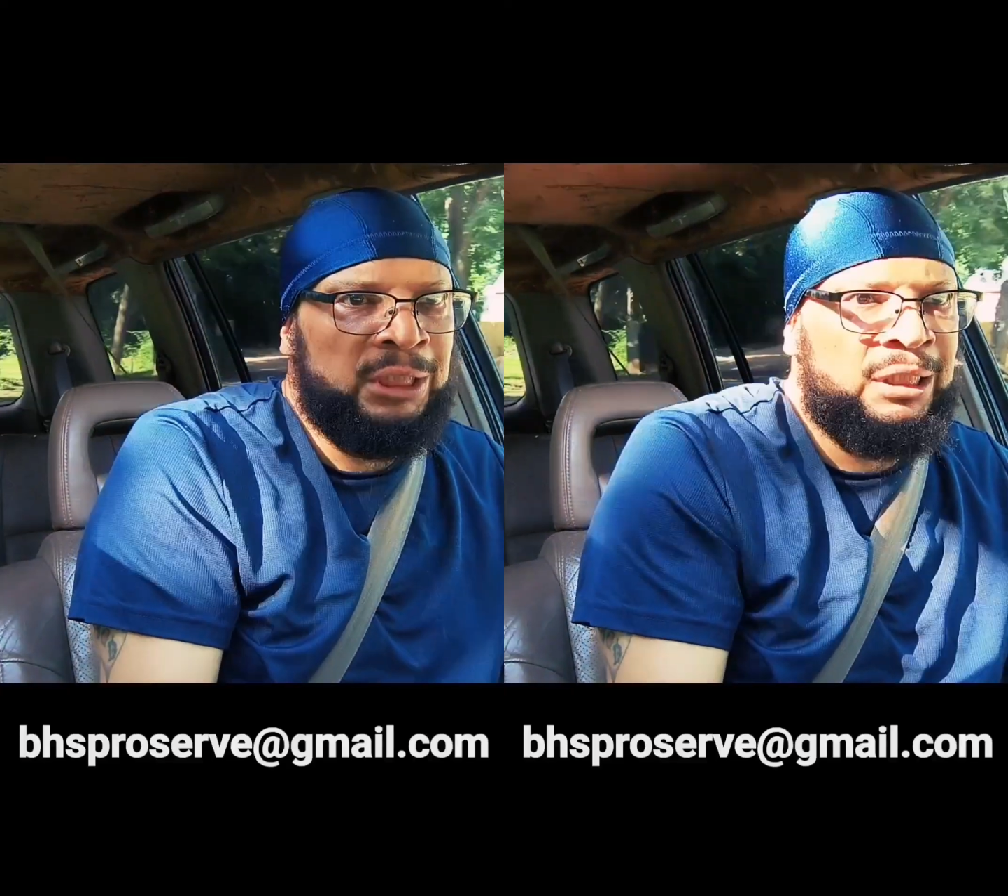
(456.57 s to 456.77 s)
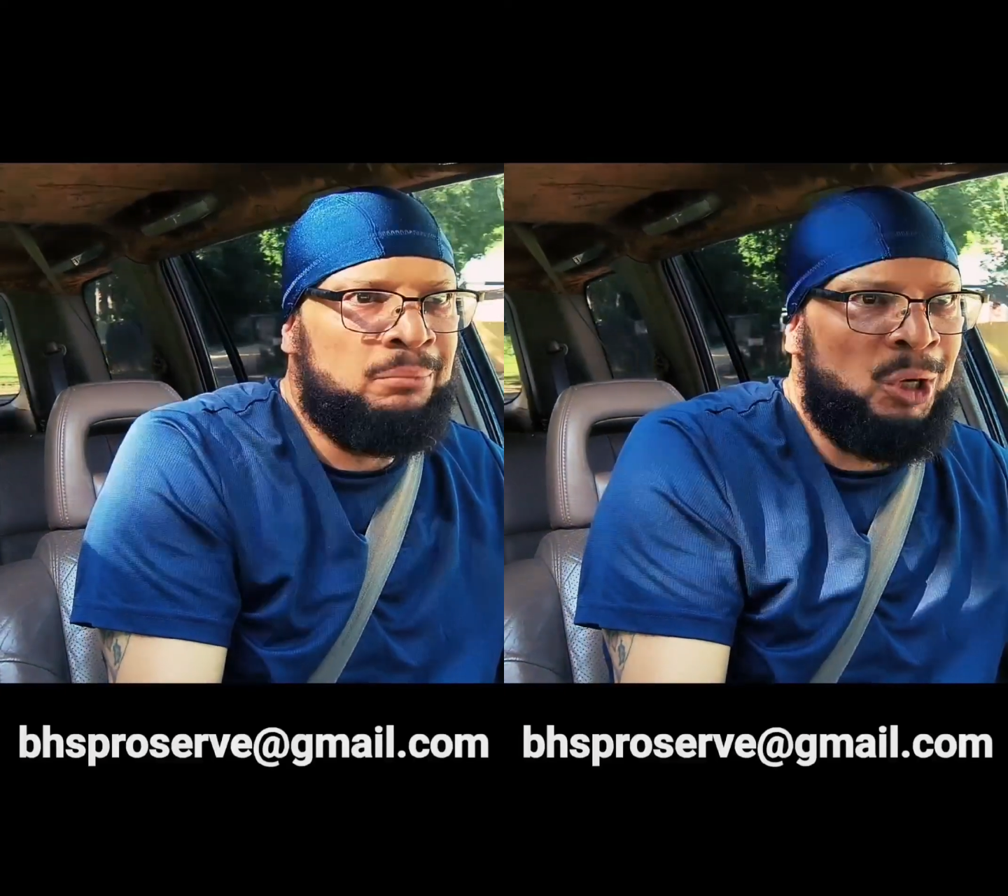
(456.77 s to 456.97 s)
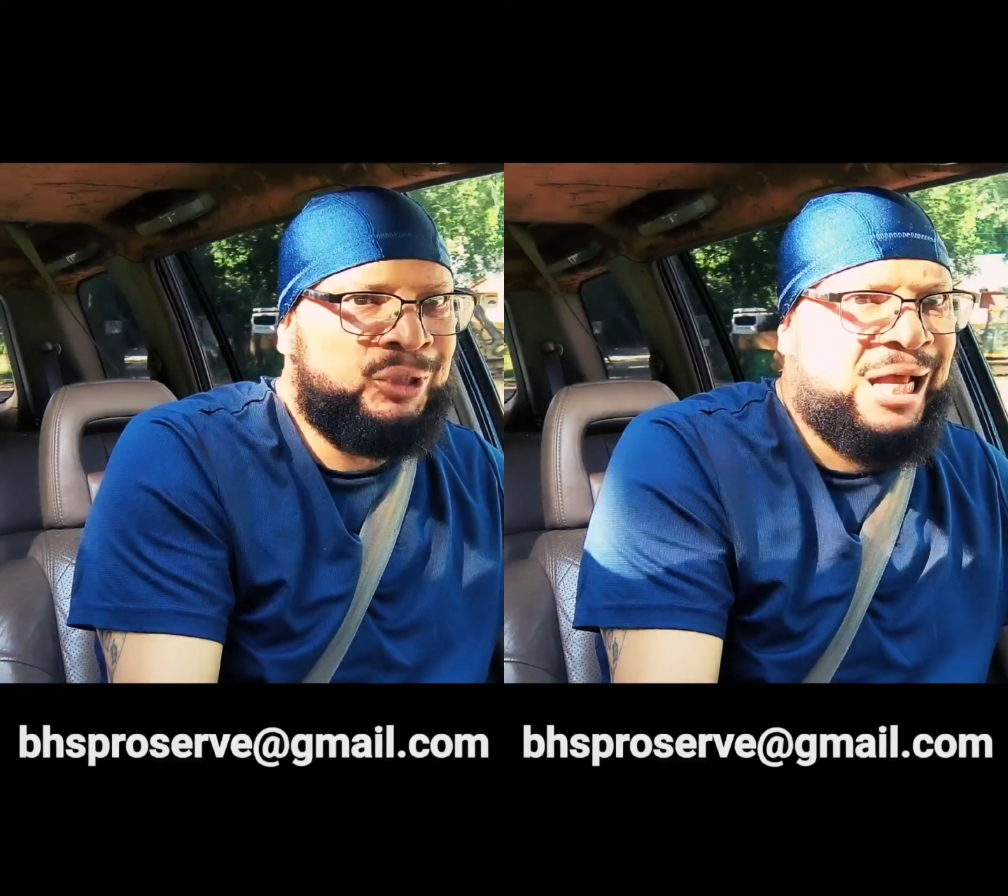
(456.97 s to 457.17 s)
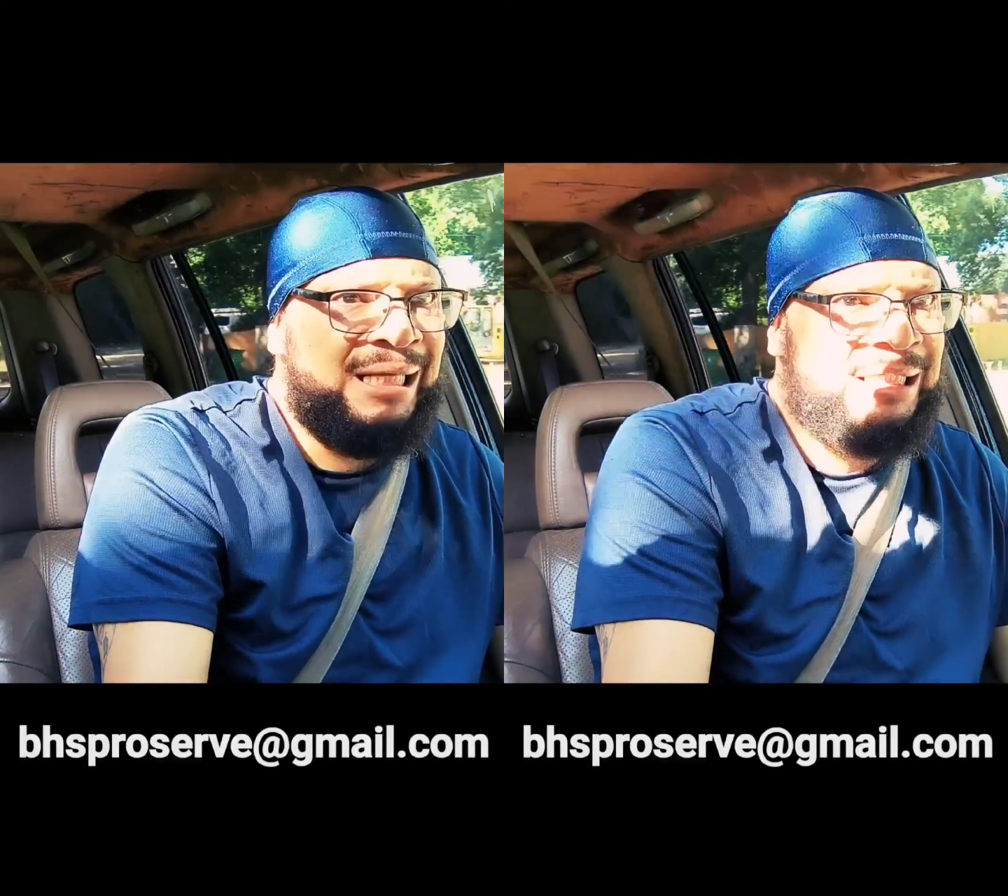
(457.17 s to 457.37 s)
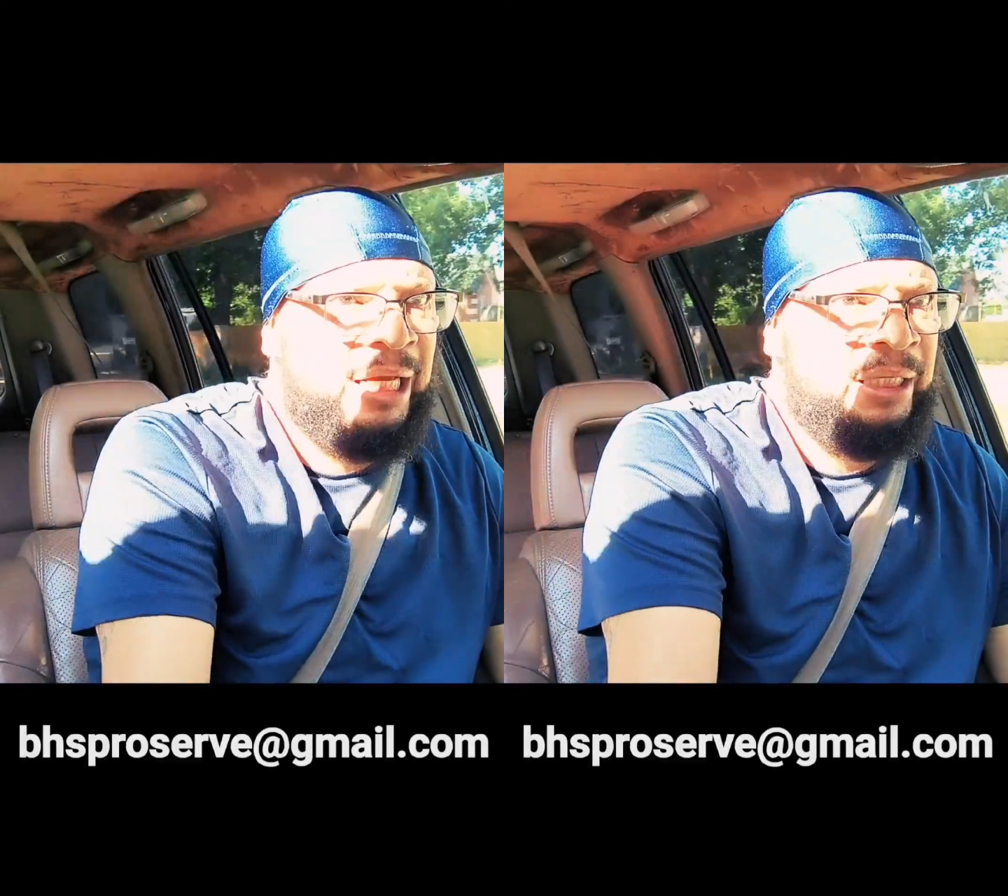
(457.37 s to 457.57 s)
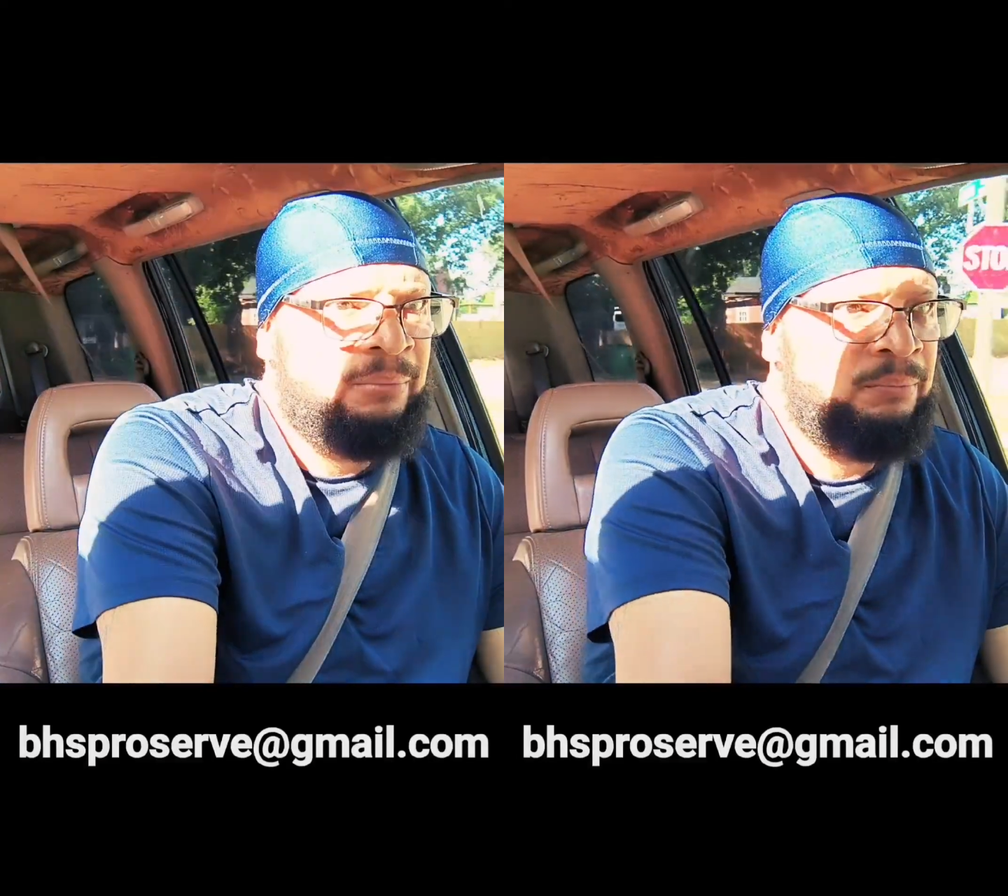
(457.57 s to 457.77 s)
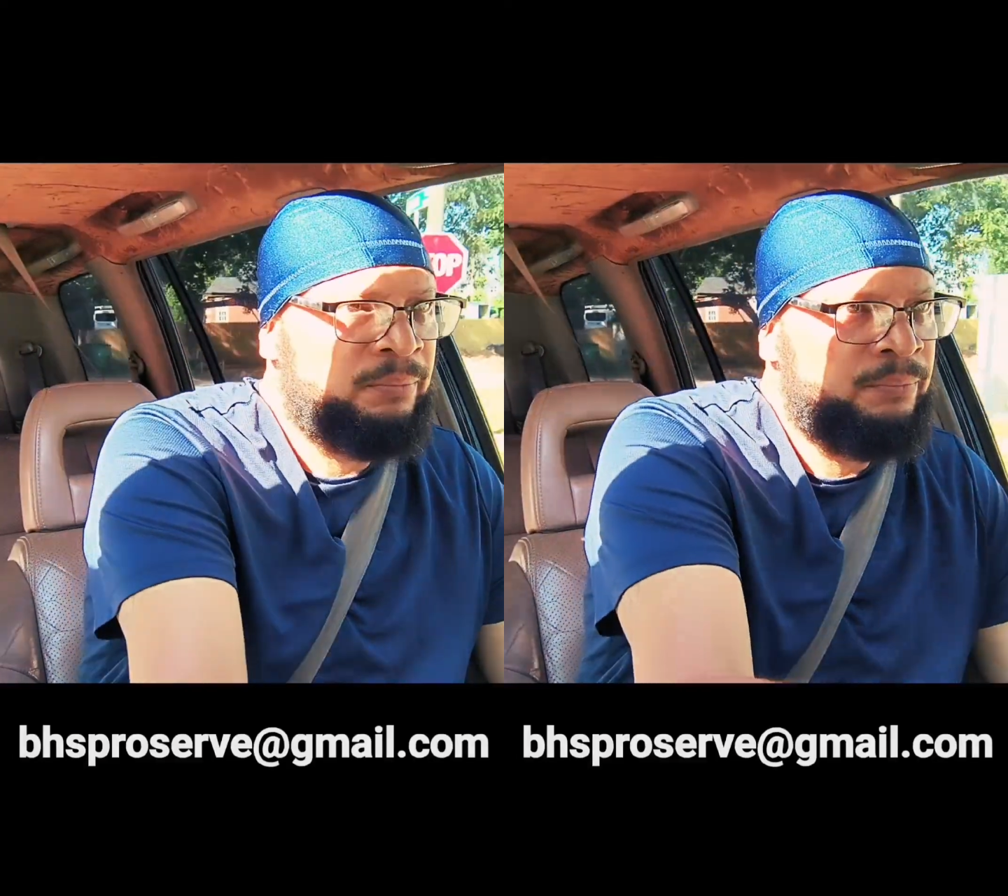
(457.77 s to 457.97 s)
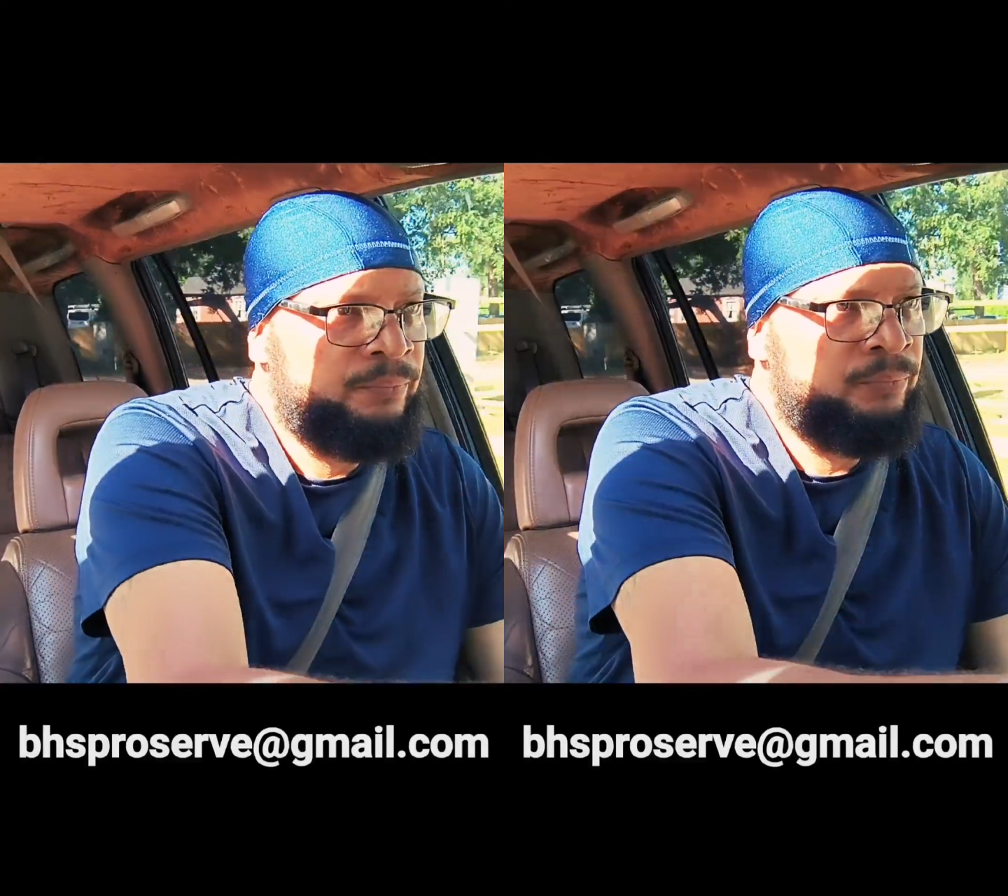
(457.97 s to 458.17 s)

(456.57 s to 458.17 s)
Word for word: What did the Most High say?